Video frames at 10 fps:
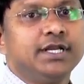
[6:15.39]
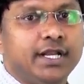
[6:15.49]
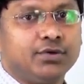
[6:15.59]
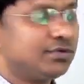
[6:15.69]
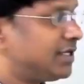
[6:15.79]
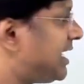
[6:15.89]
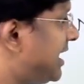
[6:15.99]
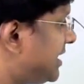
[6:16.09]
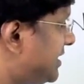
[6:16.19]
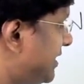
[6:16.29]
Now,
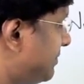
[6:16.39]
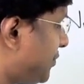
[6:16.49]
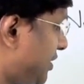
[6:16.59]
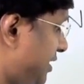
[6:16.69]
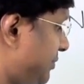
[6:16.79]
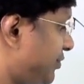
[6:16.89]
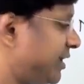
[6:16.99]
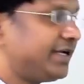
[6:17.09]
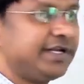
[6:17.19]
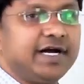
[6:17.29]
another important
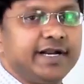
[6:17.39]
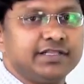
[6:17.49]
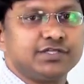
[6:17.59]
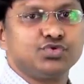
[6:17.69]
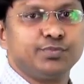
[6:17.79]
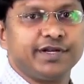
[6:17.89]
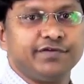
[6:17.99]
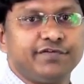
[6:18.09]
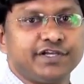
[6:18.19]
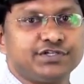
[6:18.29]
point regarding the
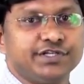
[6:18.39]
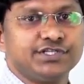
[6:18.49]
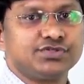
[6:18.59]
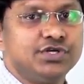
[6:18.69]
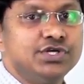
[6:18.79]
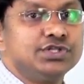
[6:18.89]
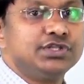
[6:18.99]
superinfection is